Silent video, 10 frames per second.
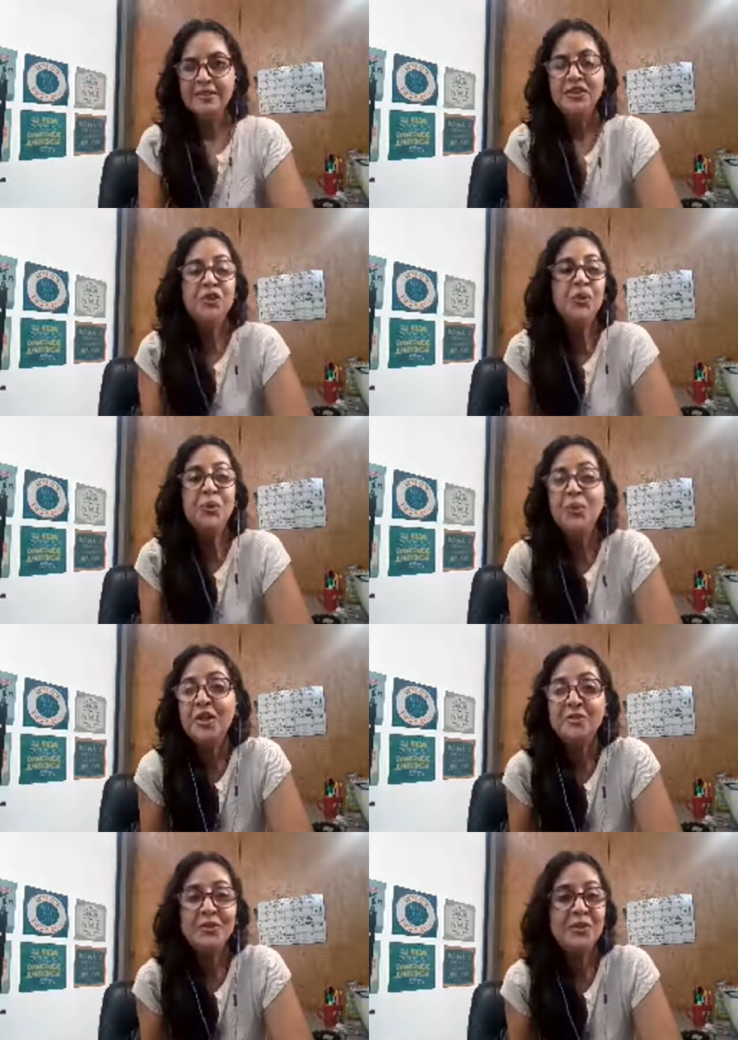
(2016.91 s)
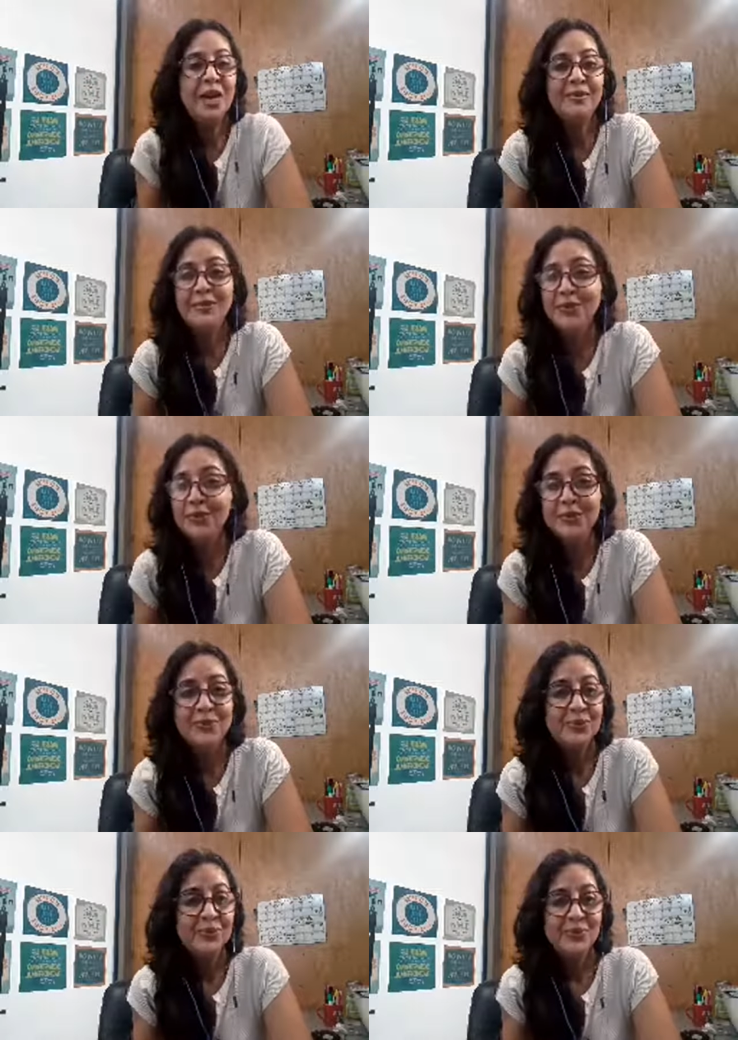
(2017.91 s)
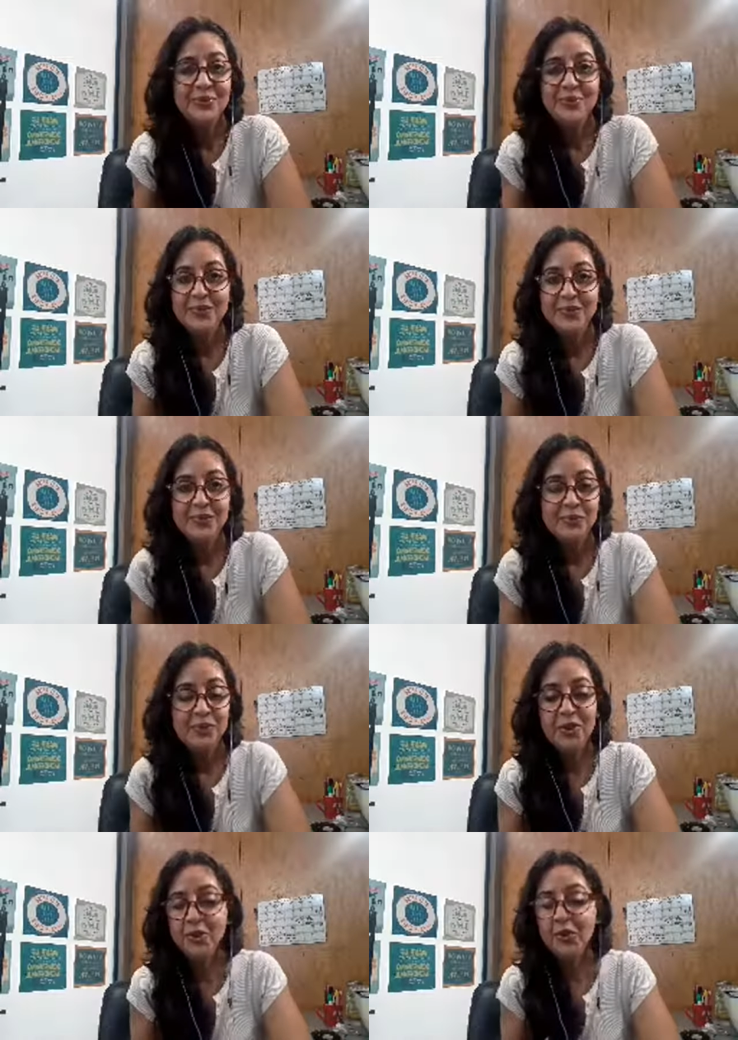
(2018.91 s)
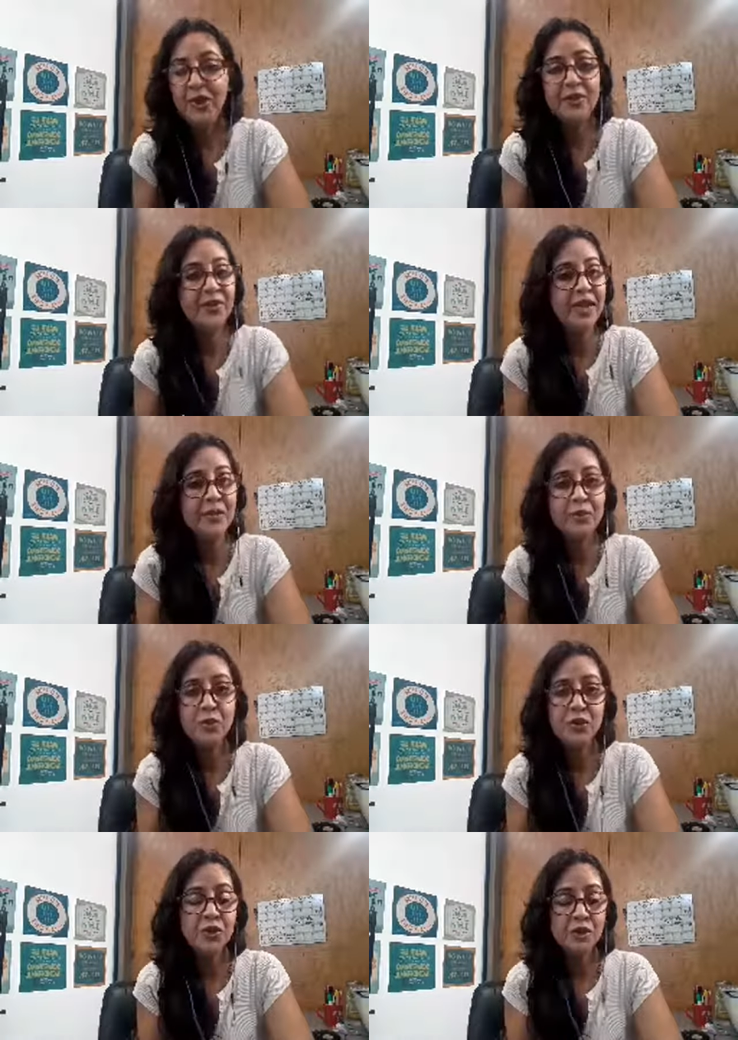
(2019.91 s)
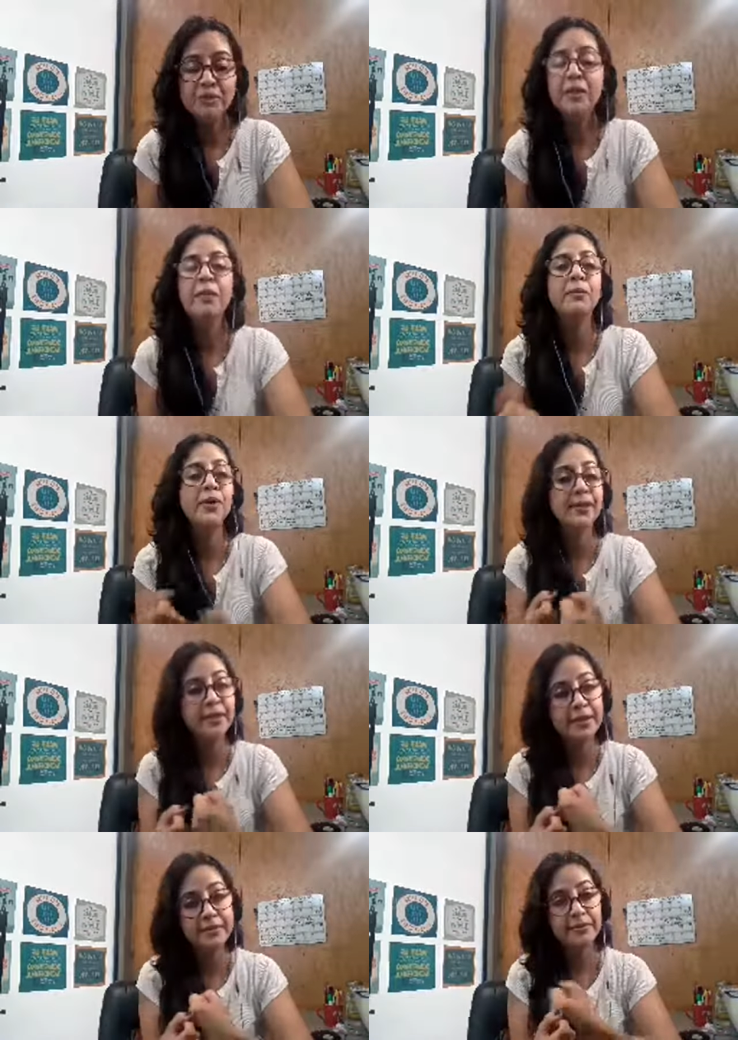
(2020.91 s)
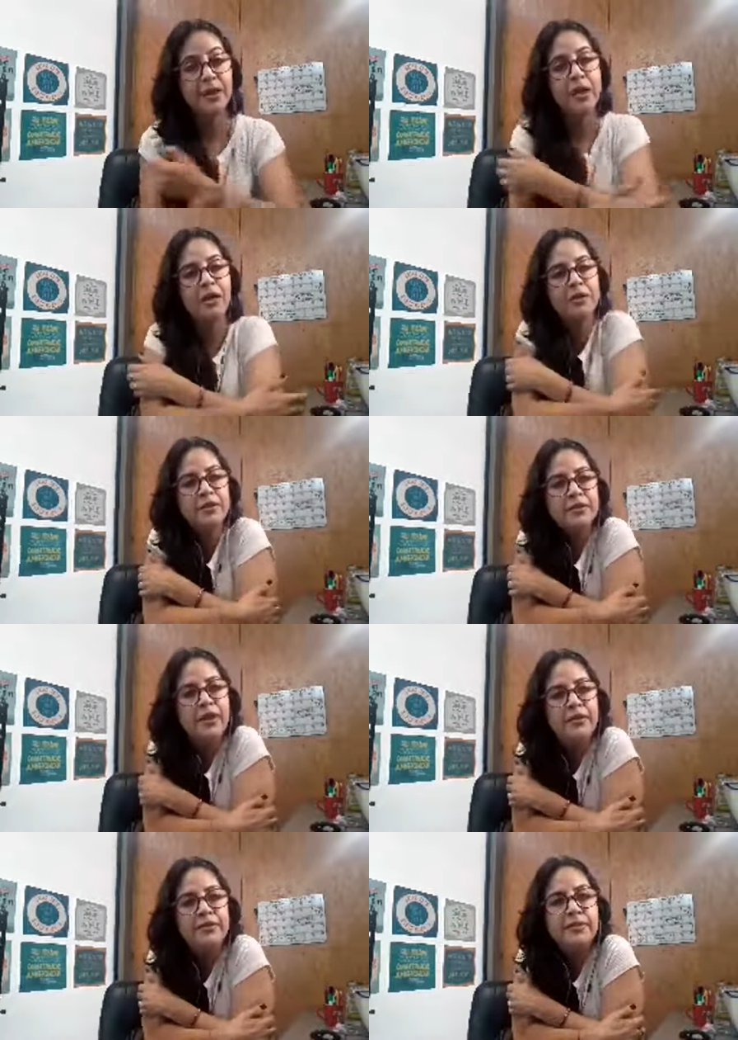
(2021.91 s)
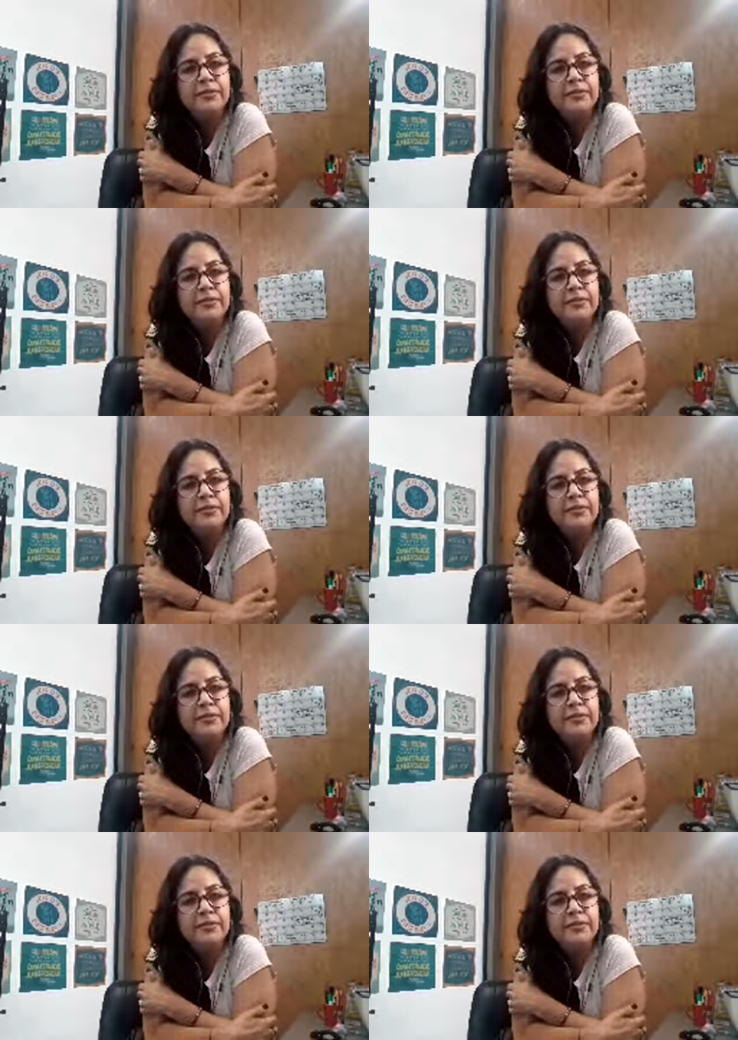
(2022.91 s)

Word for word: do whatever you have to do, be aware of that emotion, embrace it, hug yourself,